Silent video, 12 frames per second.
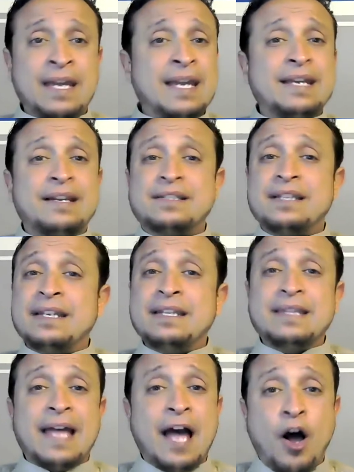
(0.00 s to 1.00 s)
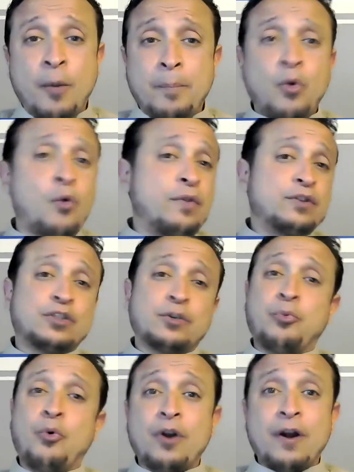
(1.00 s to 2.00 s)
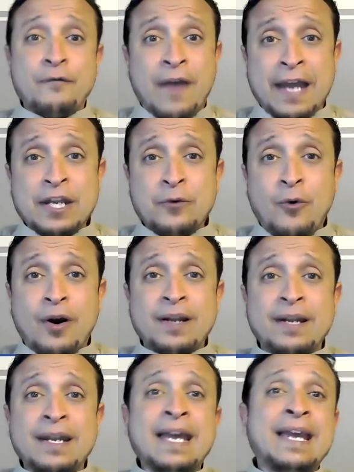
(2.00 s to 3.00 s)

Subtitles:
He doesn't need the help or the support of anyone.